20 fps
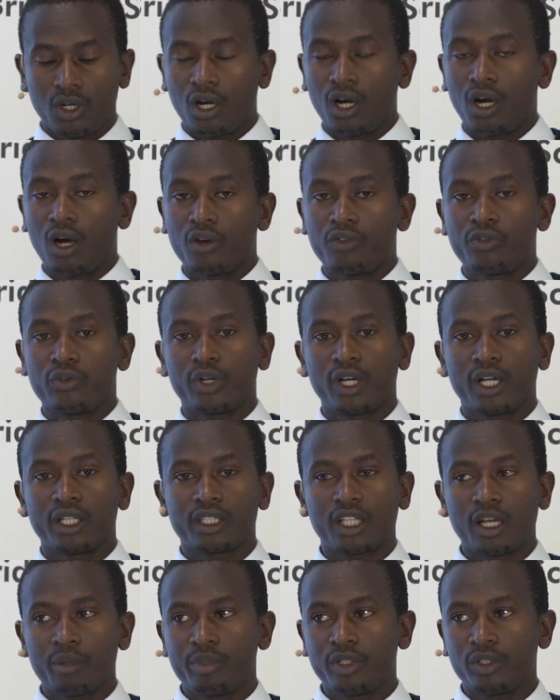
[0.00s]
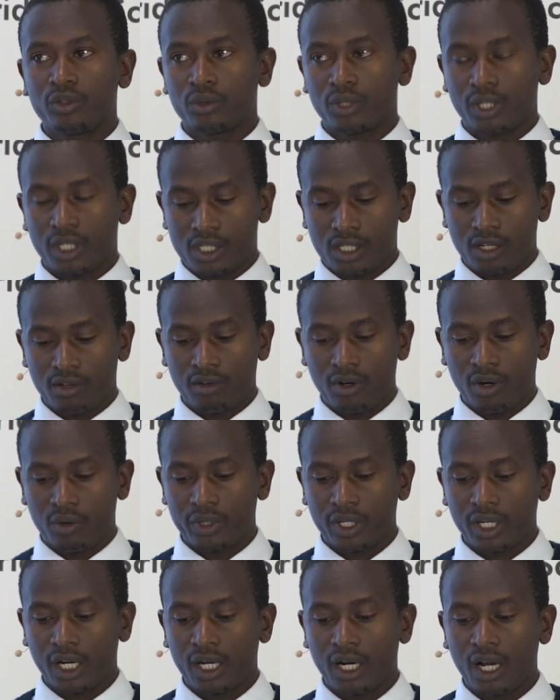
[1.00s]
if we can tap into cassava,
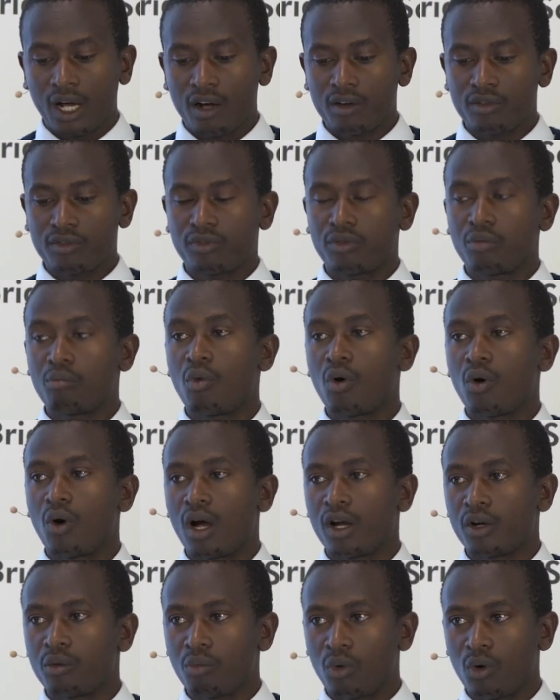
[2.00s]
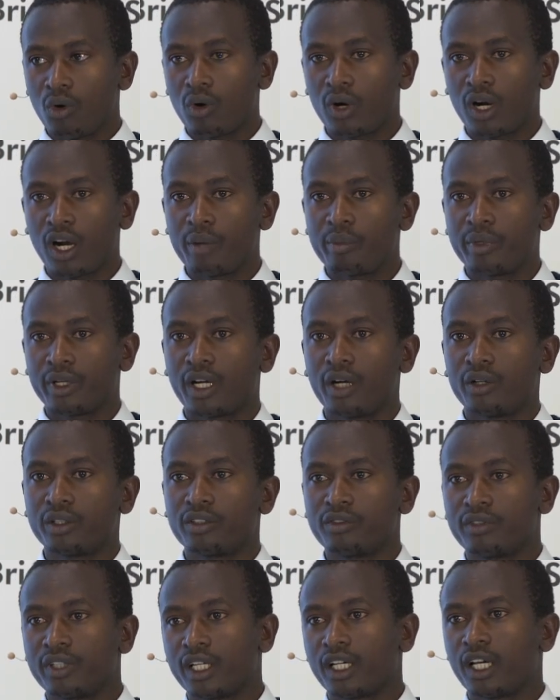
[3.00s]
we can have more and more coming
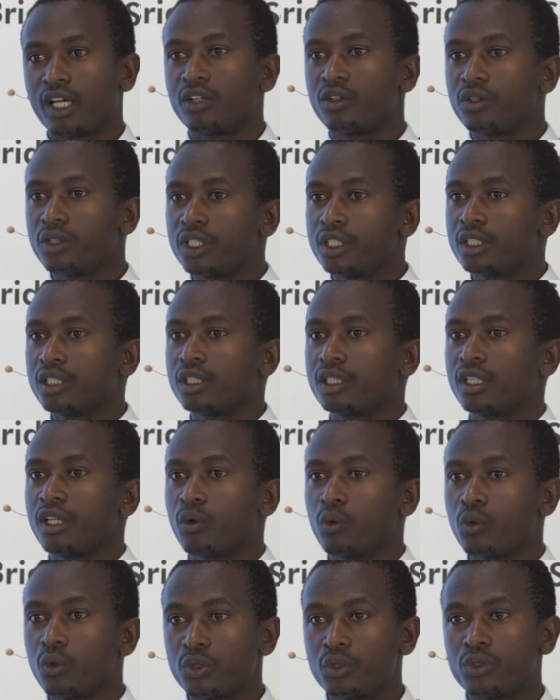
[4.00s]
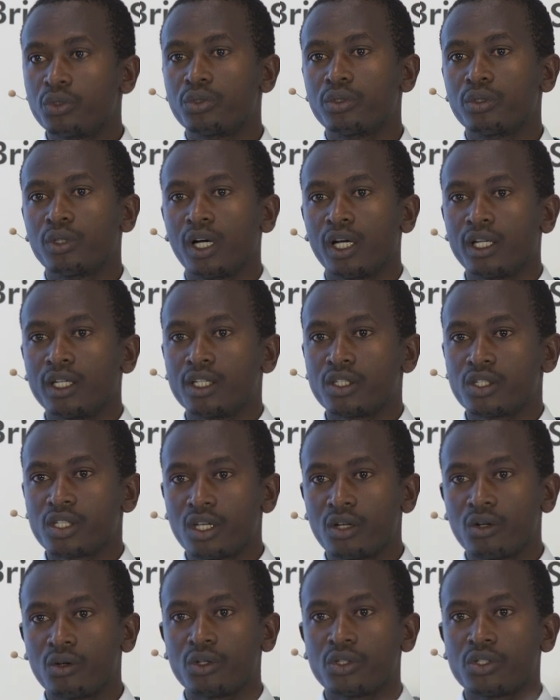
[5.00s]
out. If they can do it in the wood and the
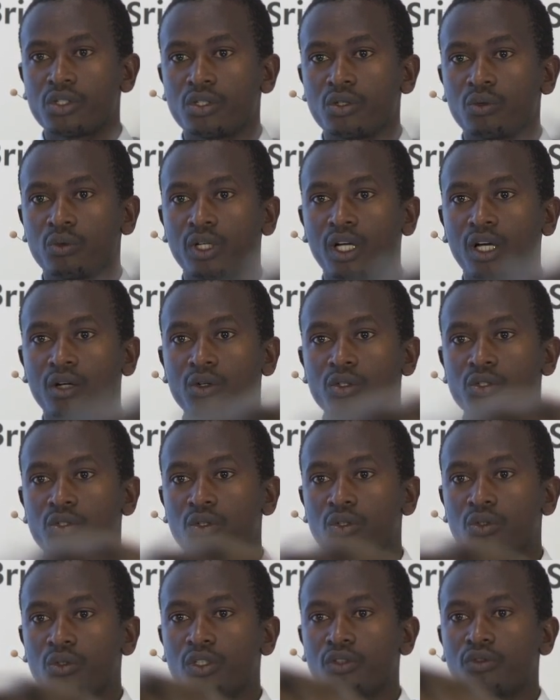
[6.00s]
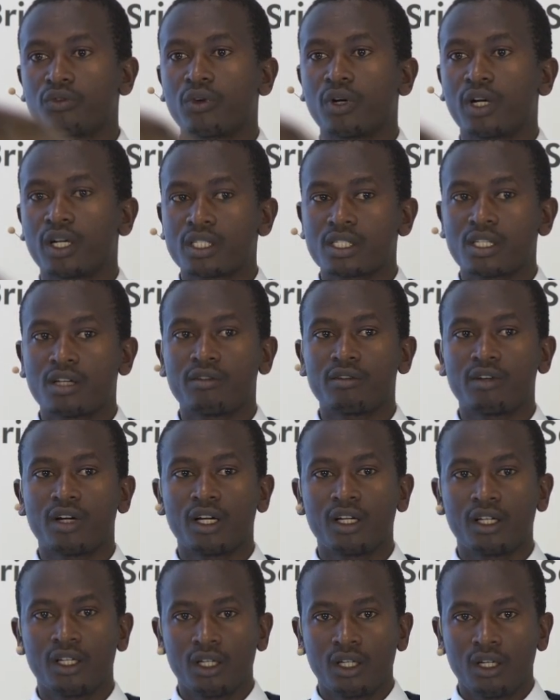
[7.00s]
cellulose, we can also do it for
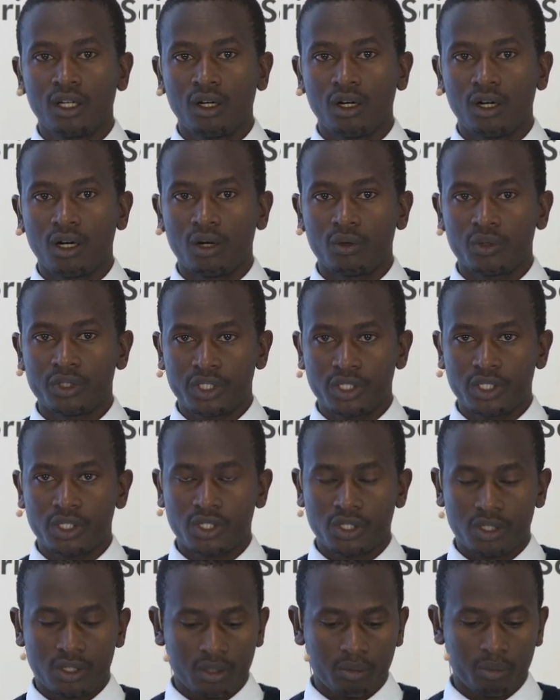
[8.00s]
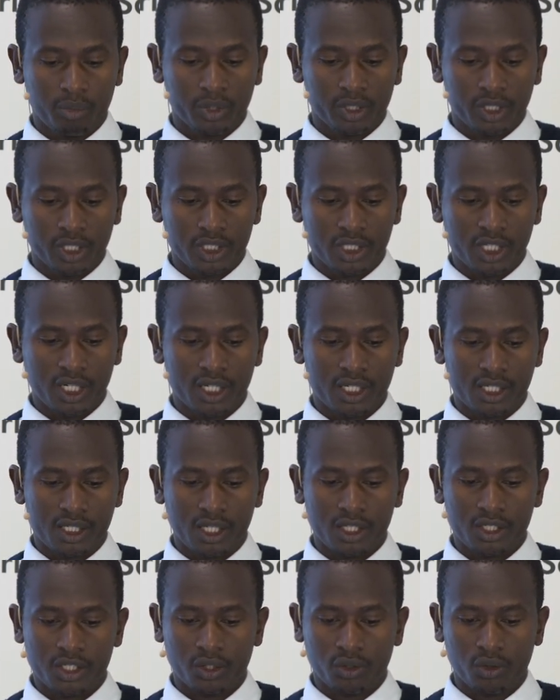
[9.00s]
cassava, which is potentially a
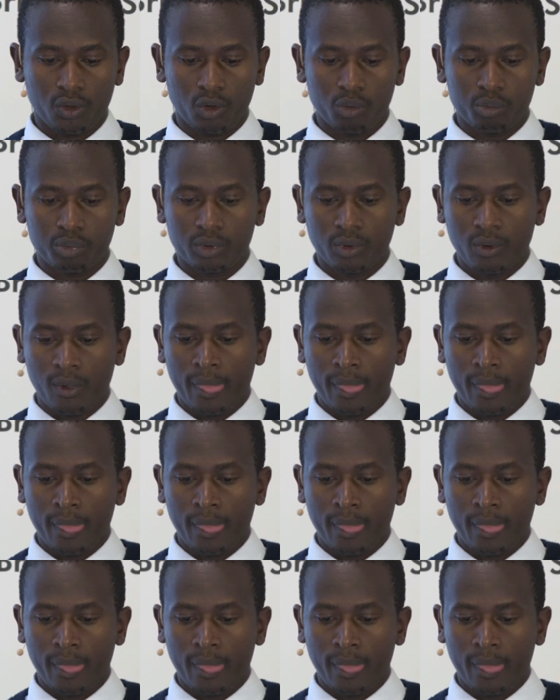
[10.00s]
starchy crop.